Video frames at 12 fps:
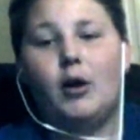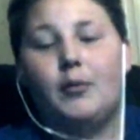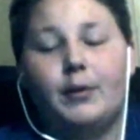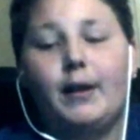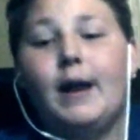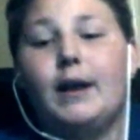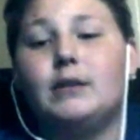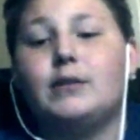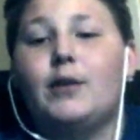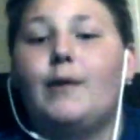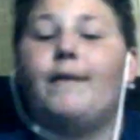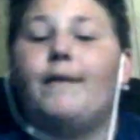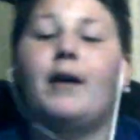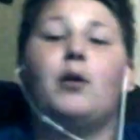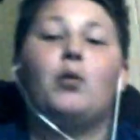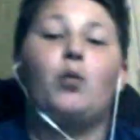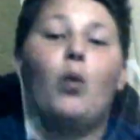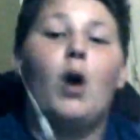you guys go over there
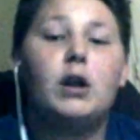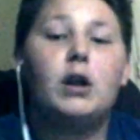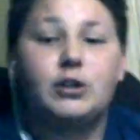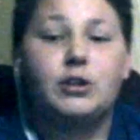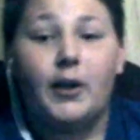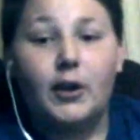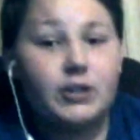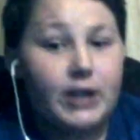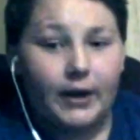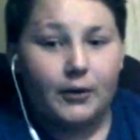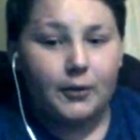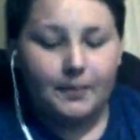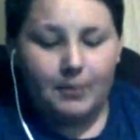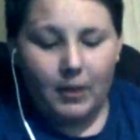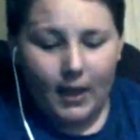and watch their channel.